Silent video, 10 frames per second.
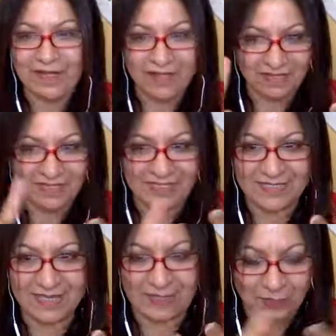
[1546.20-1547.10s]
The
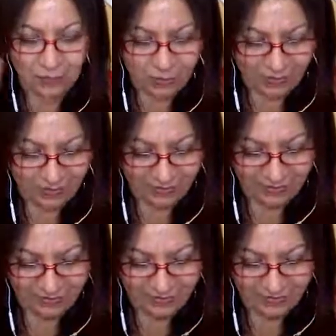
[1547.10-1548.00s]
second
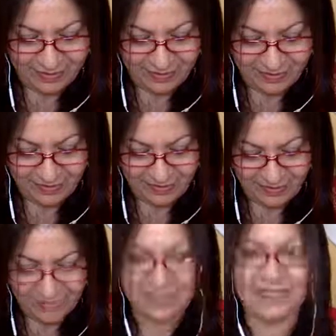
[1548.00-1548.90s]
one
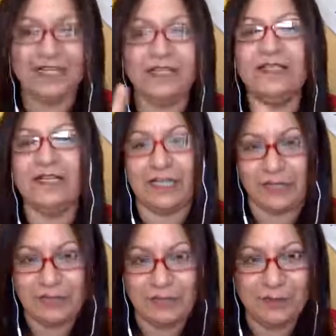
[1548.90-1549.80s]
is the letter
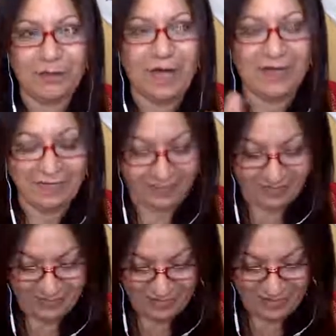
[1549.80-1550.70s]
to your
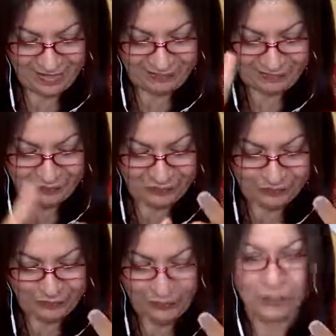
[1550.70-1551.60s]
body. And the
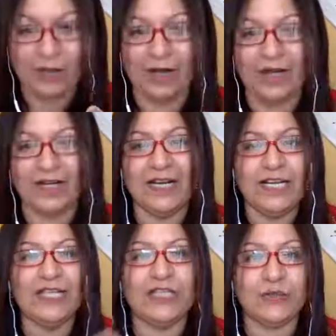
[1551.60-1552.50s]
third one
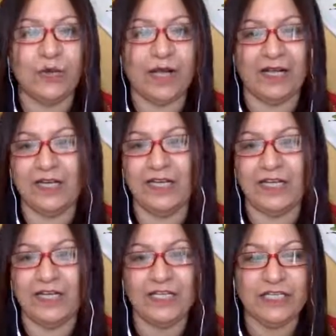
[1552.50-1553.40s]
is to add an
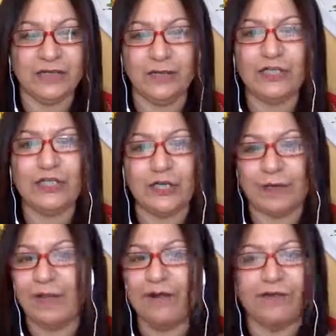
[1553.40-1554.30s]
endearing
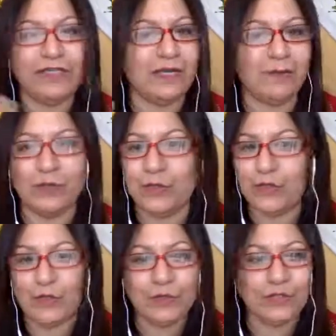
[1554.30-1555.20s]
term every time you
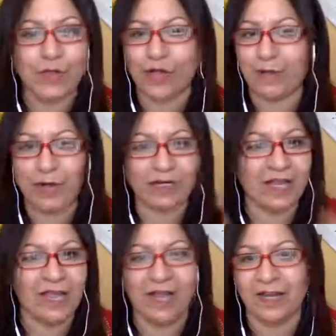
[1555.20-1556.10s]
talk about
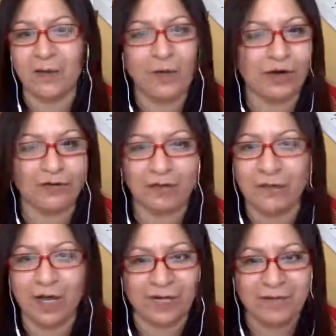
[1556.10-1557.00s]
any part of your
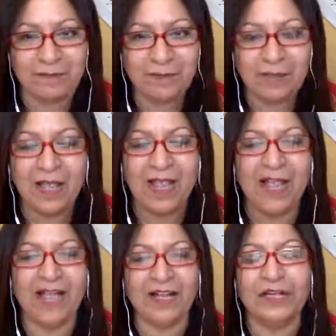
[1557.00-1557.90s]
body.
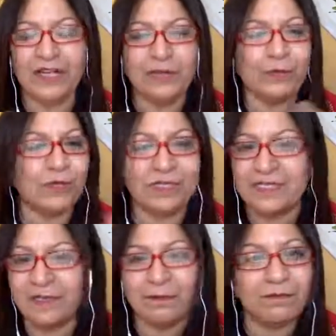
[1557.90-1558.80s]
And it will
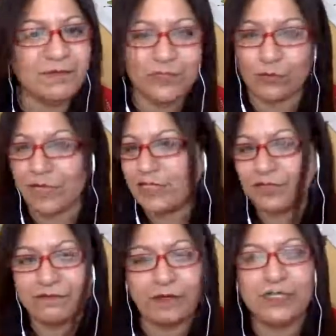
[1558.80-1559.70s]
seem strange
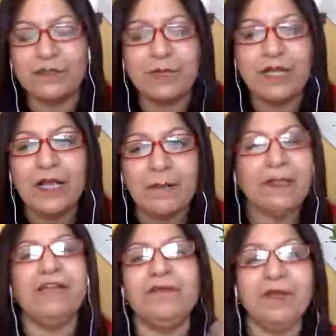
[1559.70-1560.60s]
at first, but
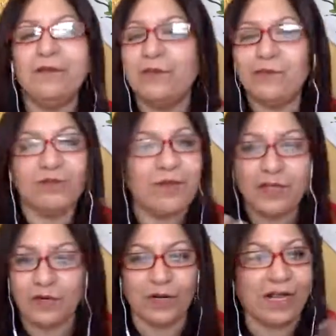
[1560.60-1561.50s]
believe me,
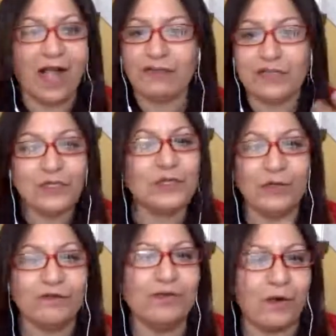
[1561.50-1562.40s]
like after you do it for a